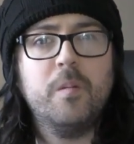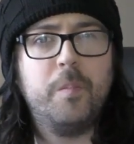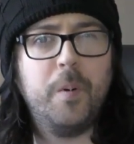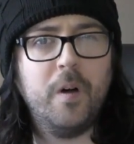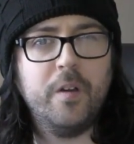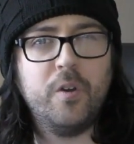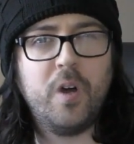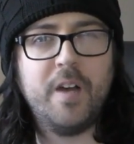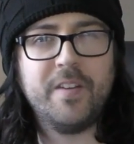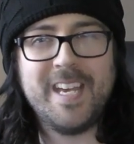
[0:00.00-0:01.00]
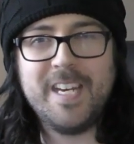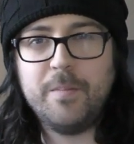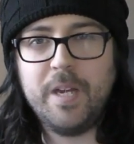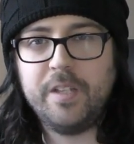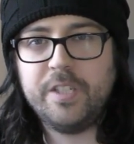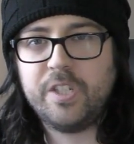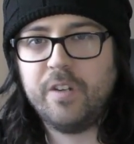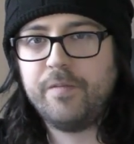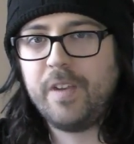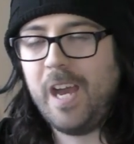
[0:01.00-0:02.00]
but not having any melee
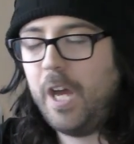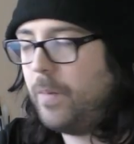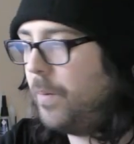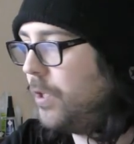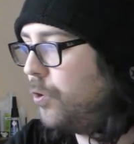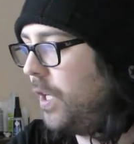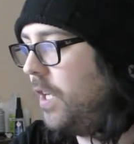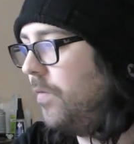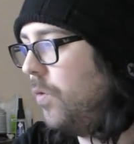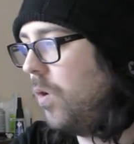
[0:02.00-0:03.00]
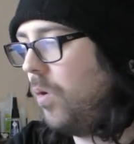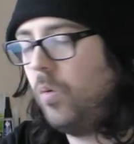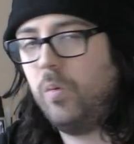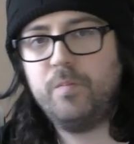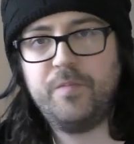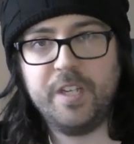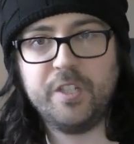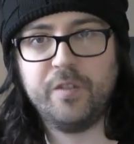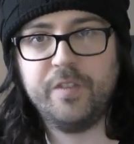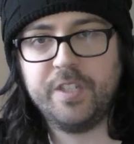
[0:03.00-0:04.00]
stuff can be a bit tricky for
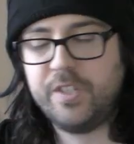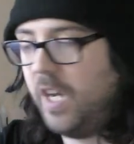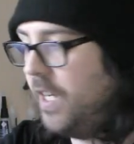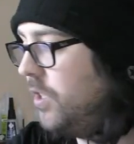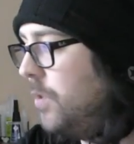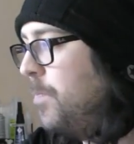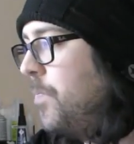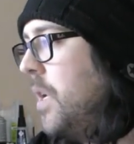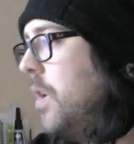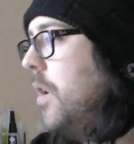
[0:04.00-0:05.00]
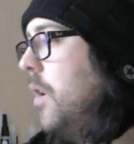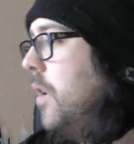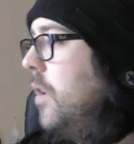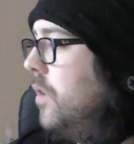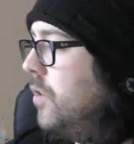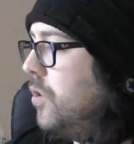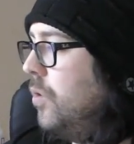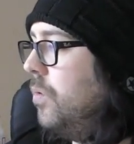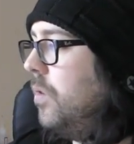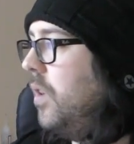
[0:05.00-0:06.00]
things of this size.
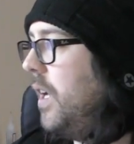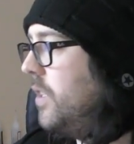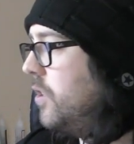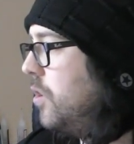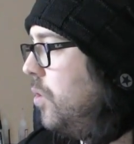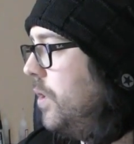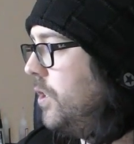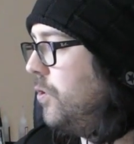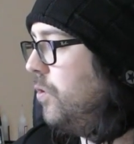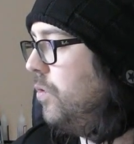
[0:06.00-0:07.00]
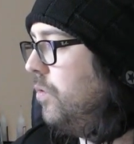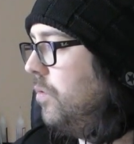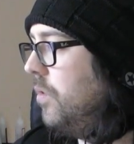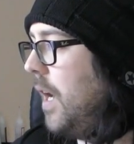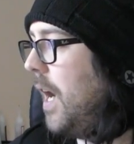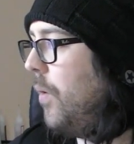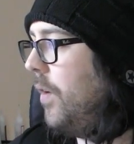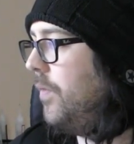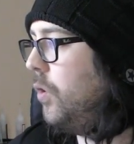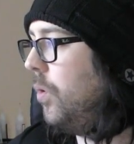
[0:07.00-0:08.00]
So let's go into how I
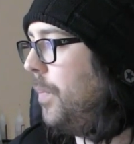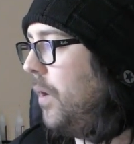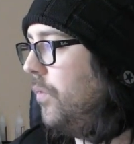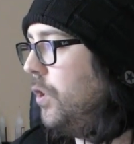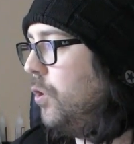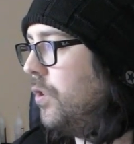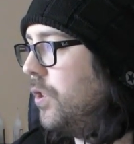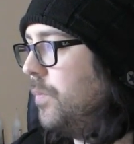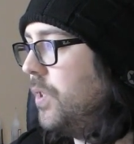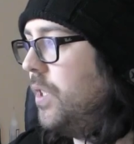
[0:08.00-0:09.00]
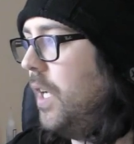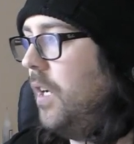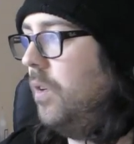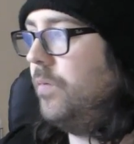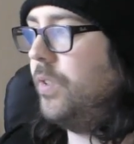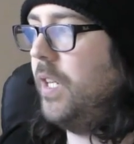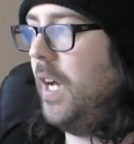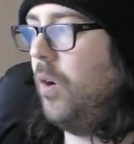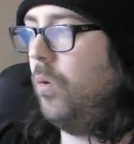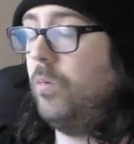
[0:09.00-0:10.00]
feel about the units themselves.
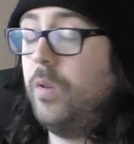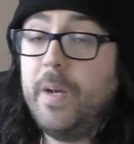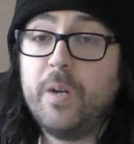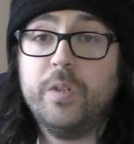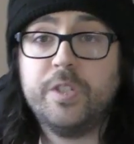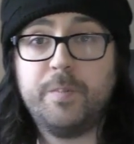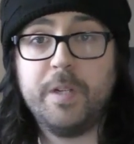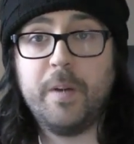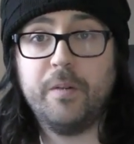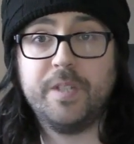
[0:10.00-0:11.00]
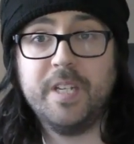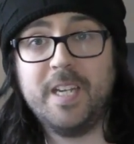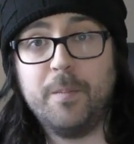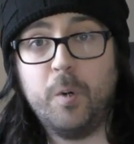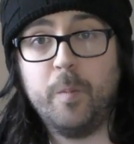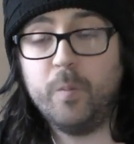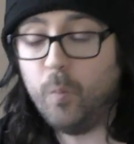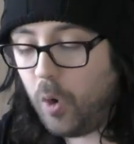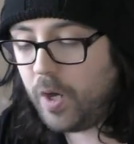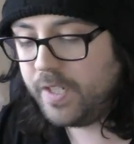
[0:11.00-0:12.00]
Now, the big one to speak about is the Knight Abominant.
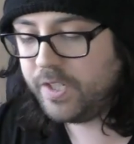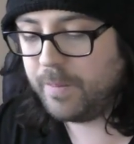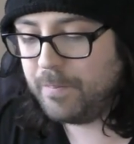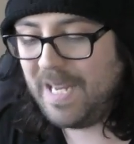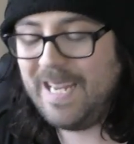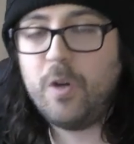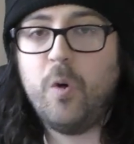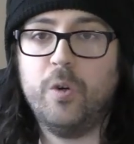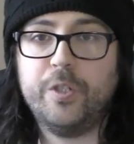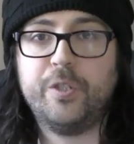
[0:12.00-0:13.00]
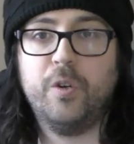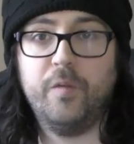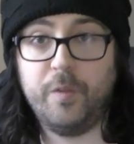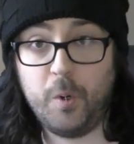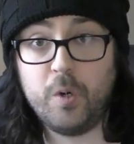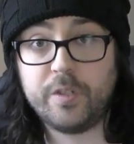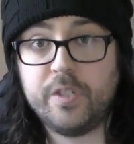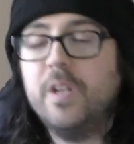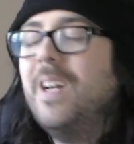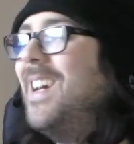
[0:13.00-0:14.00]
What is the main cost of the box